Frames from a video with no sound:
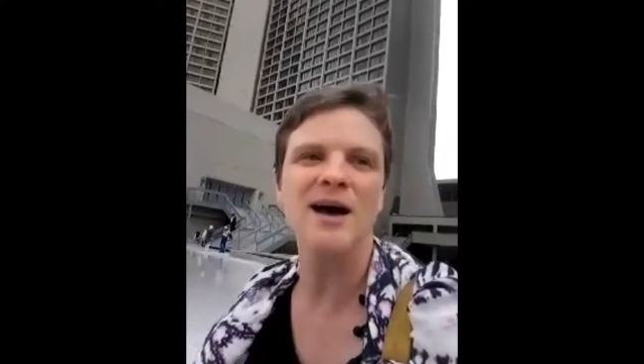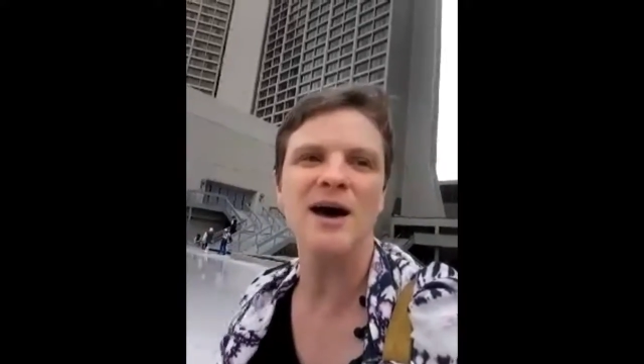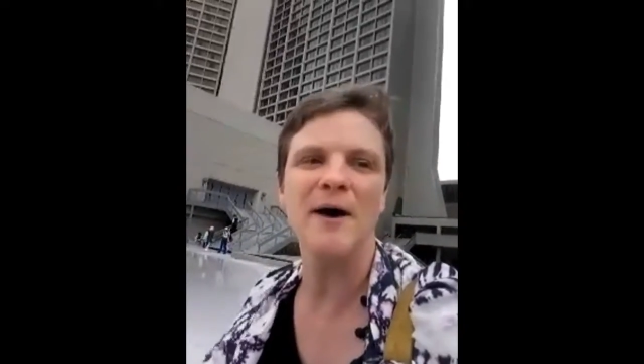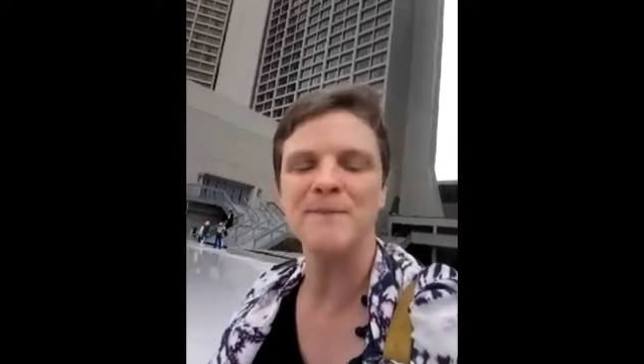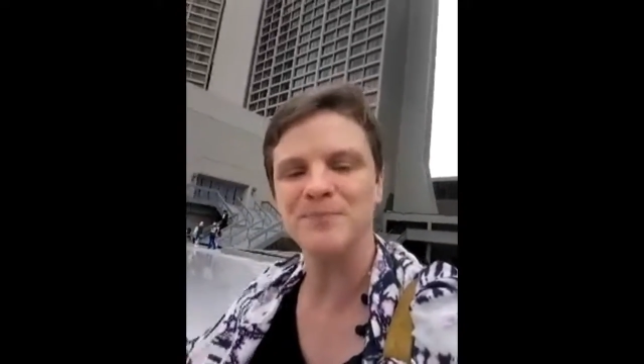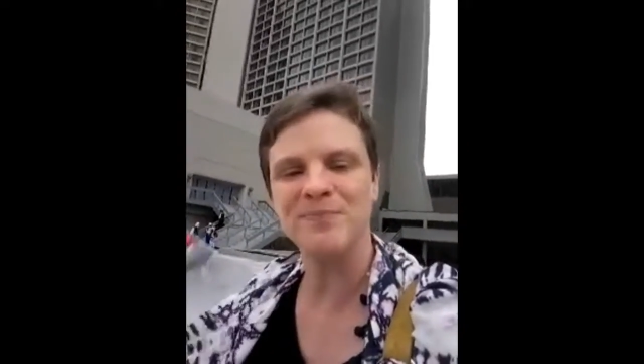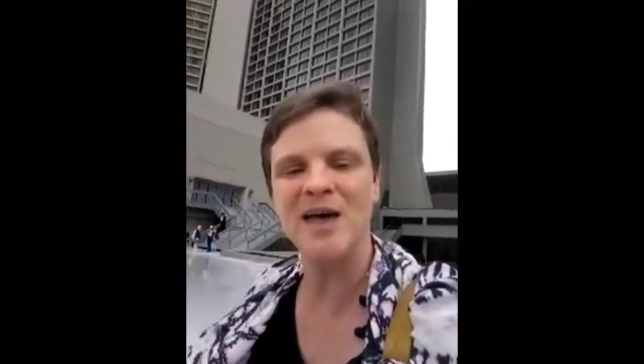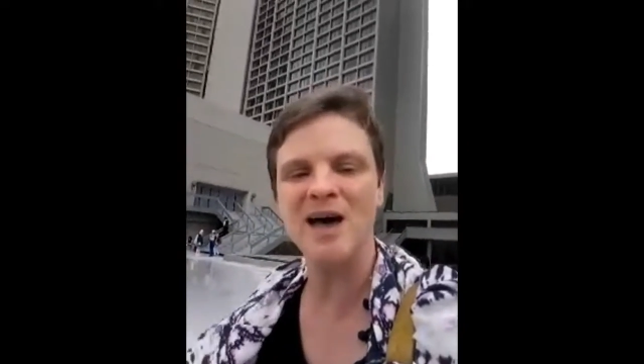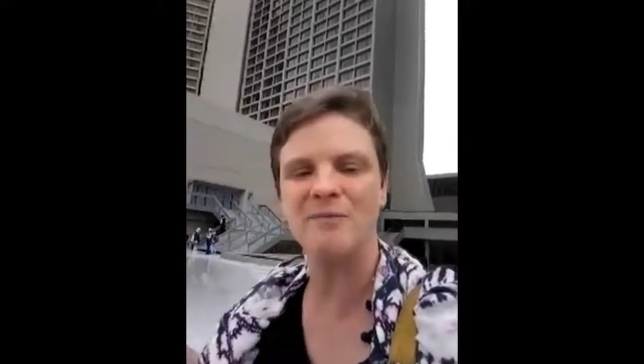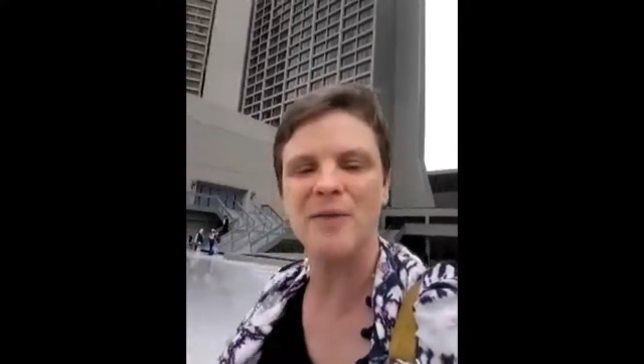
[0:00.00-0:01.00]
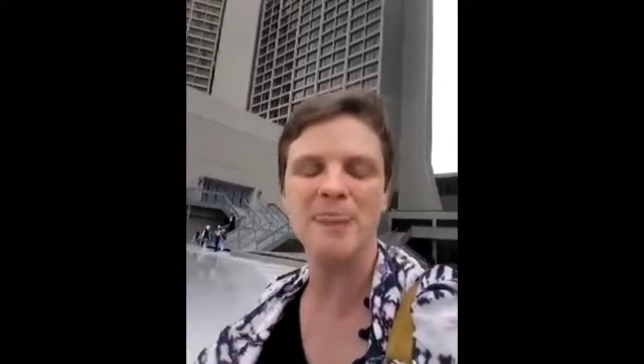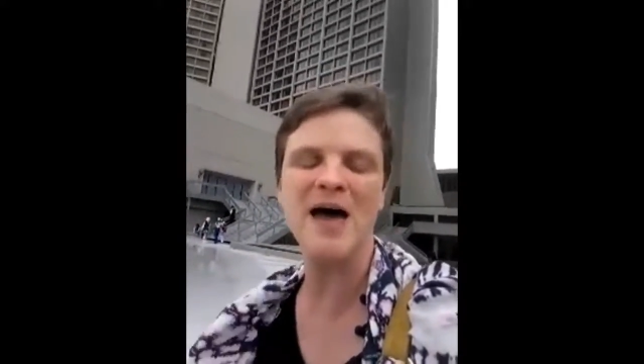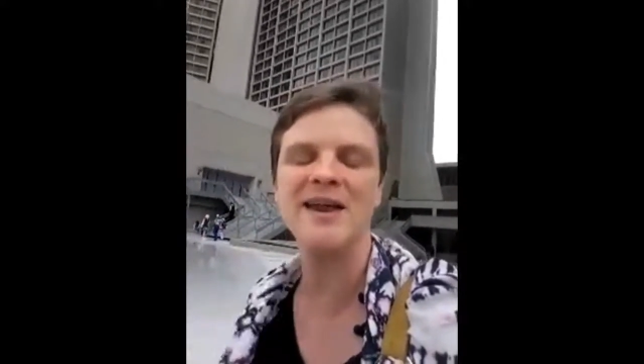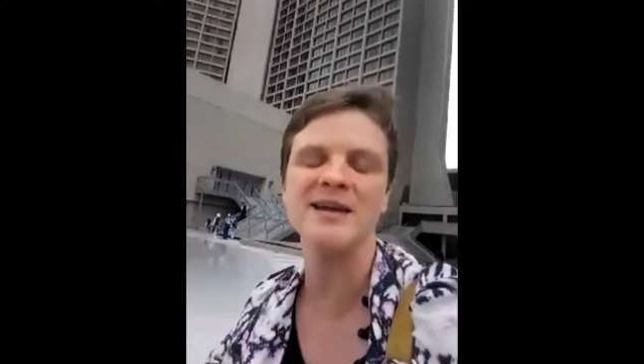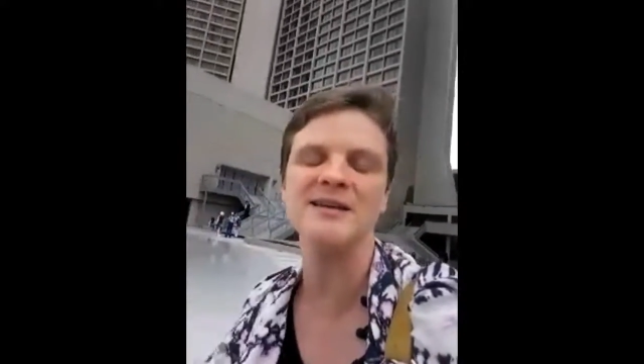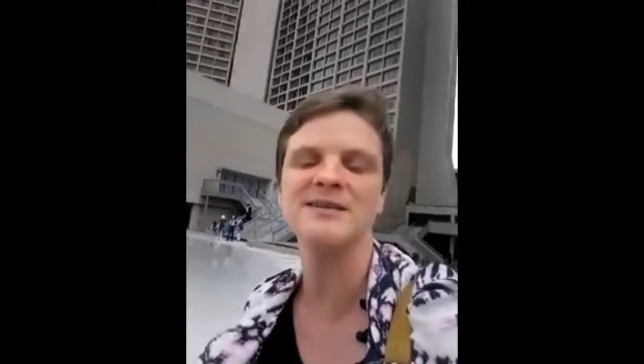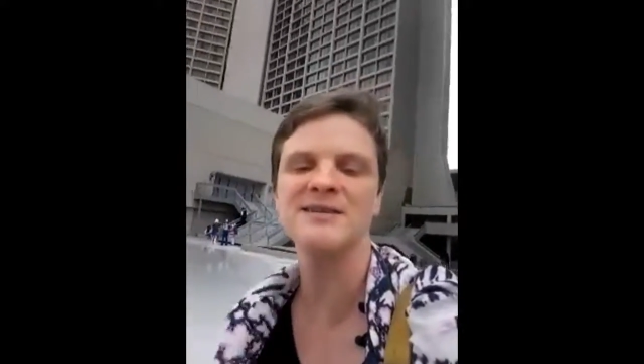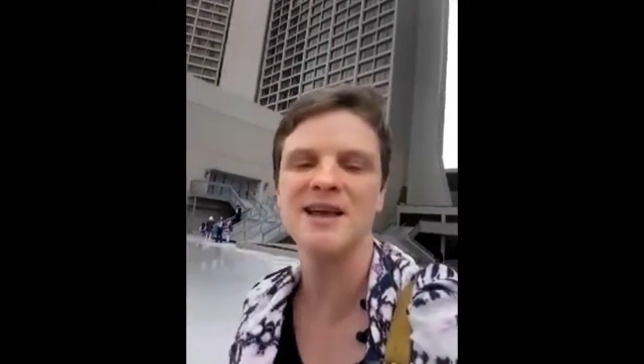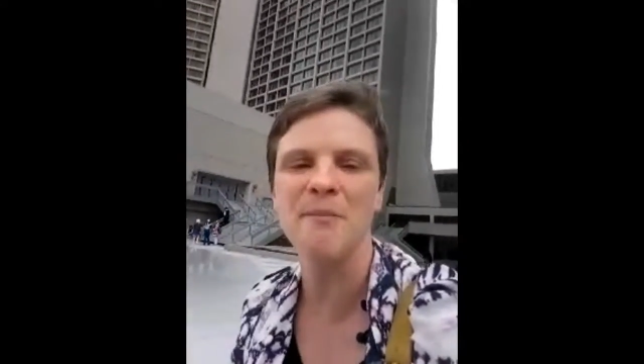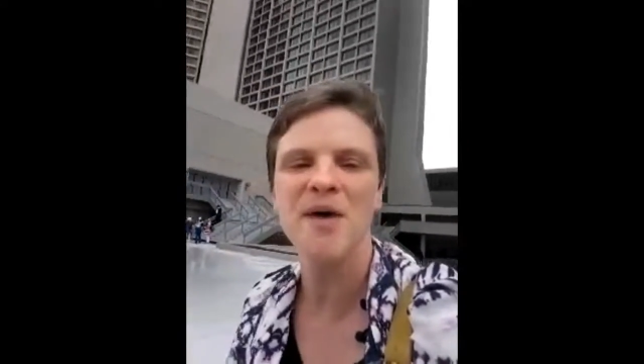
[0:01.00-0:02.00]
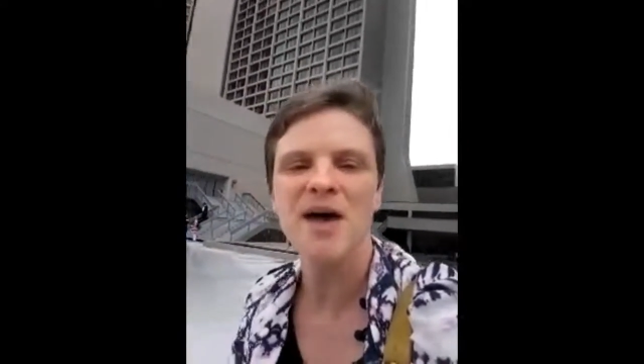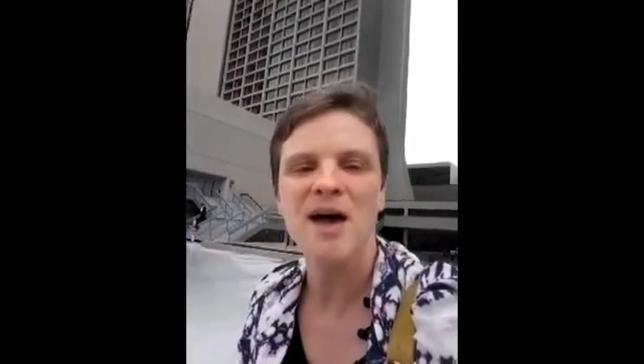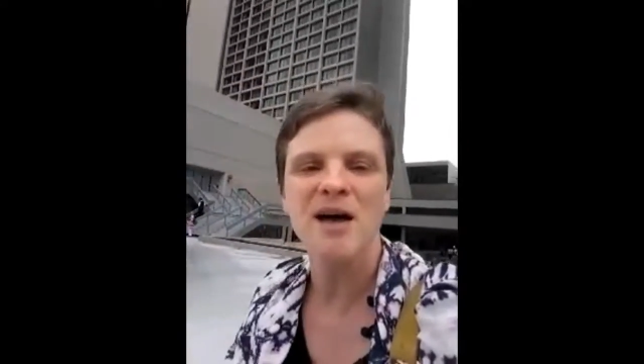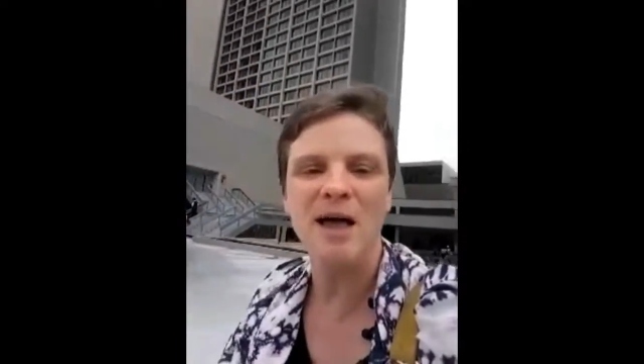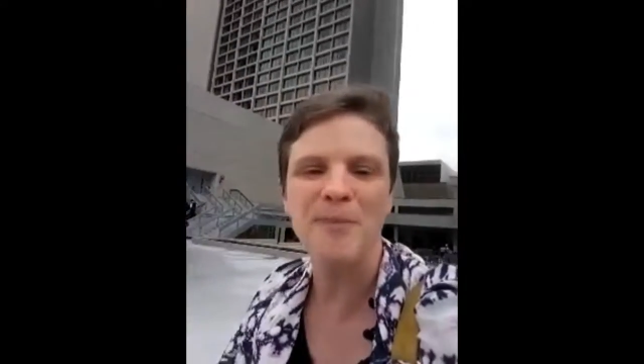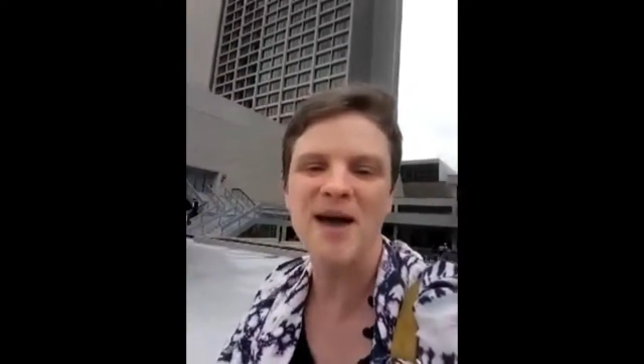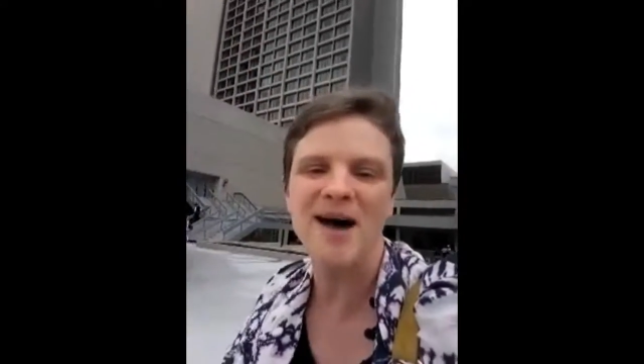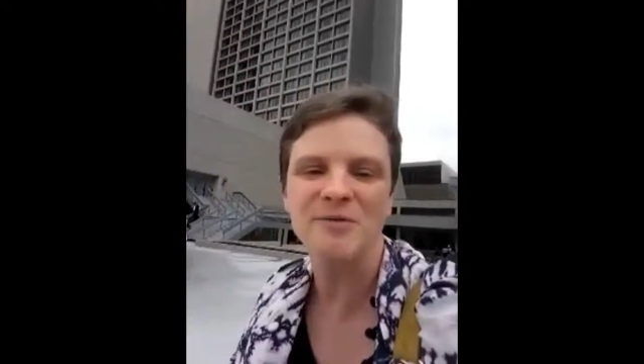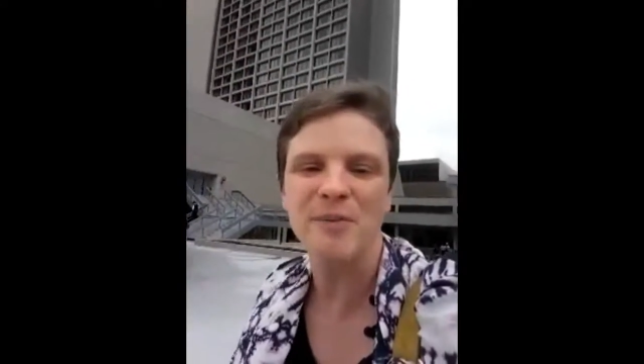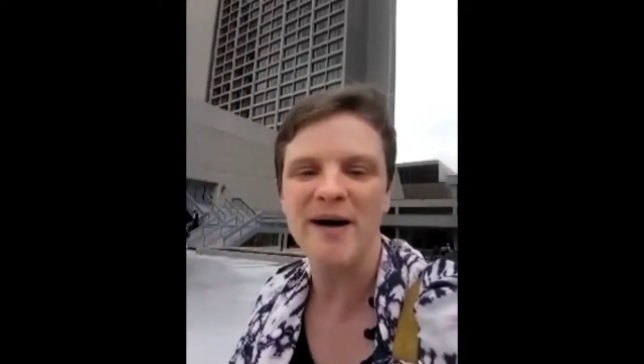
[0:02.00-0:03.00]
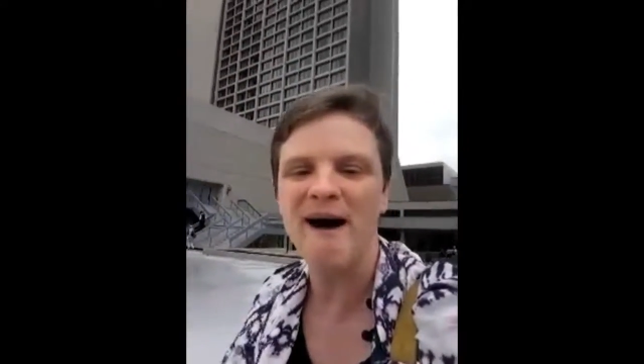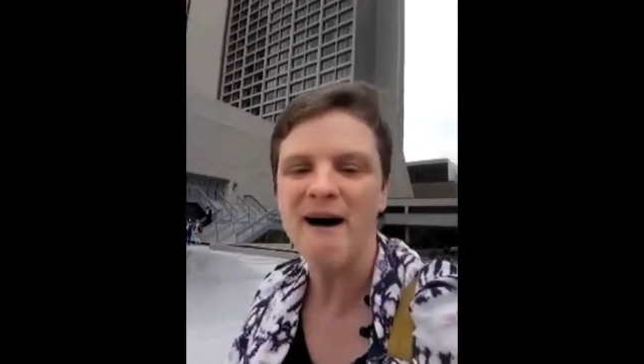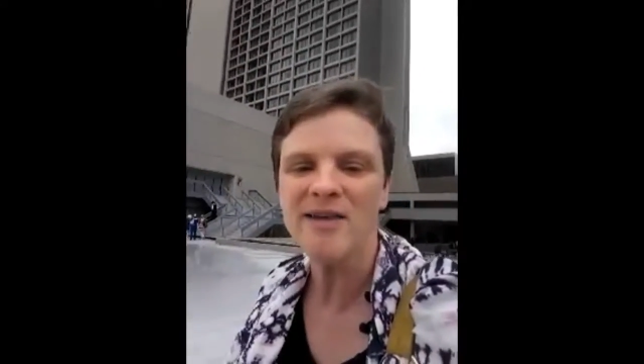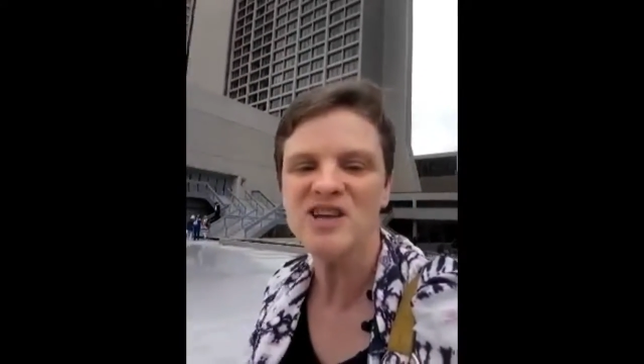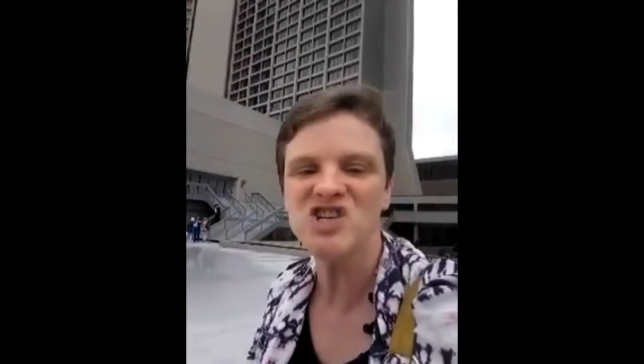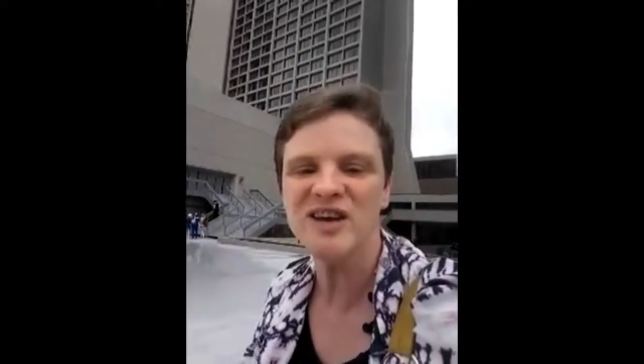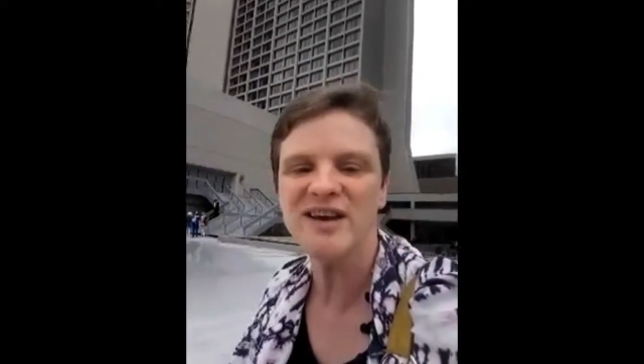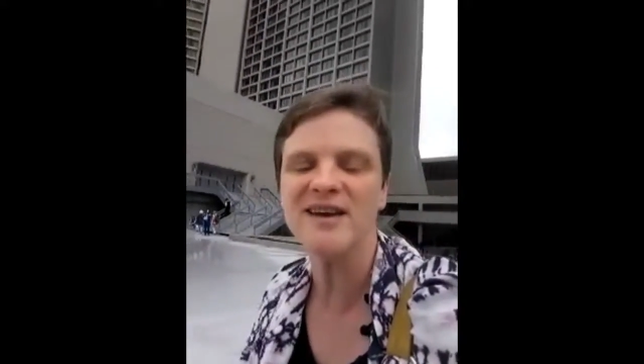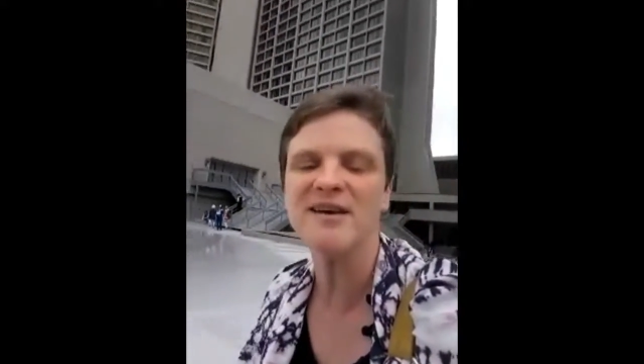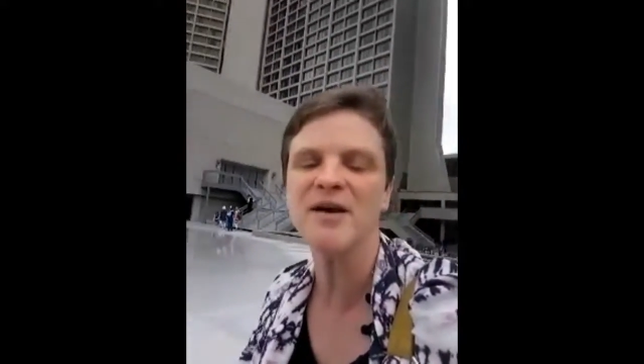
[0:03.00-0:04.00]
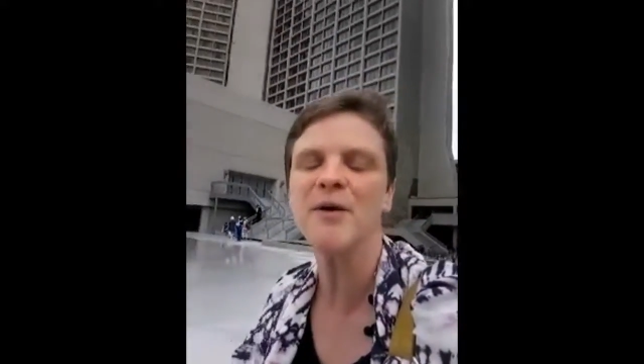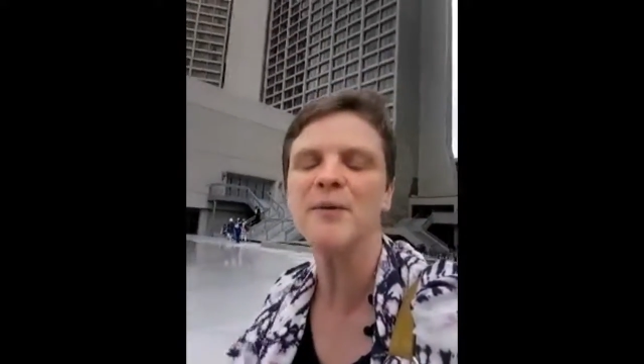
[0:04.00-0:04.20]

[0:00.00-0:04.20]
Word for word: Uh, that is uh, clipping out of biology,